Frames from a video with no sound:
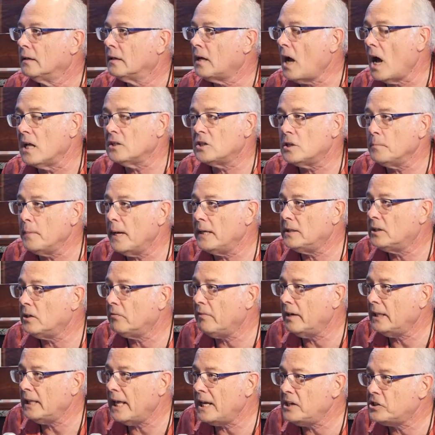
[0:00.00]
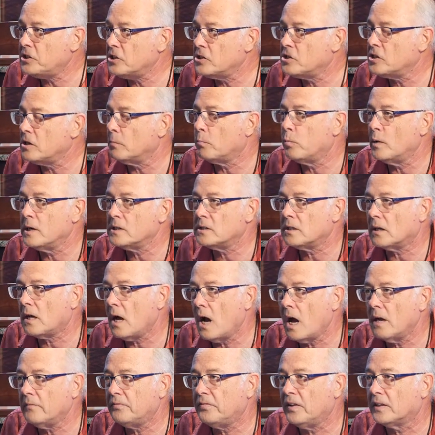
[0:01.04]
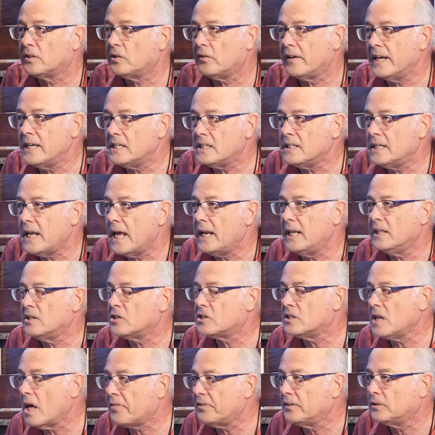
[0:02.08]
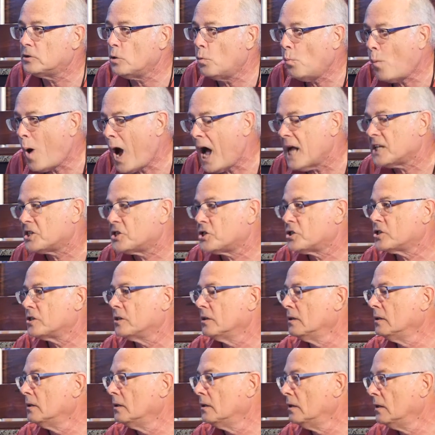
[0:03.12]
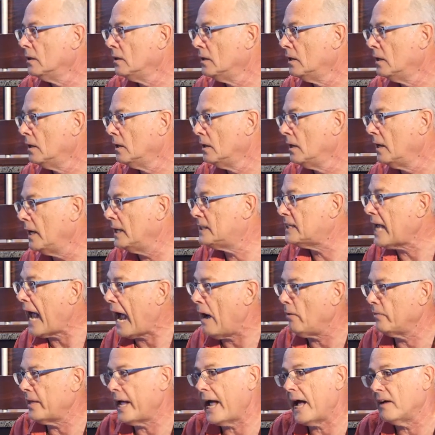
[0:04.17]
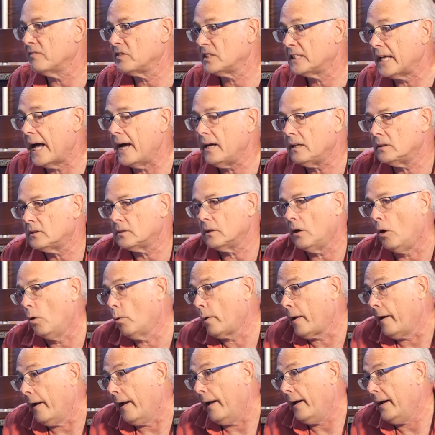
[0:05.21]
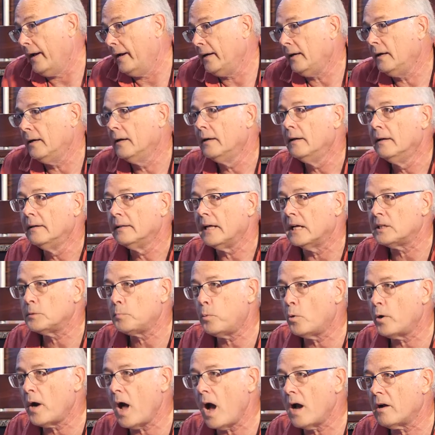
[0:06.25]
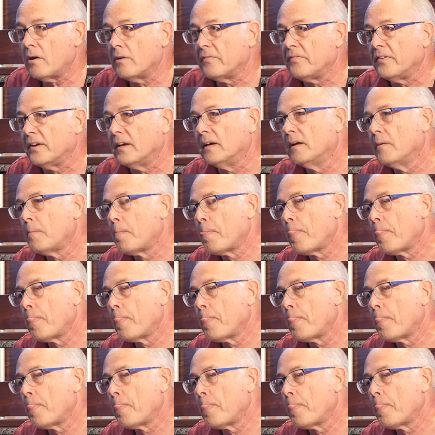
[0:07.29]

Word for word: consummate their relationship. Where's the conflict? There isn't any, there's nothing to watch. It's how they have sex. Okay, that's pornography.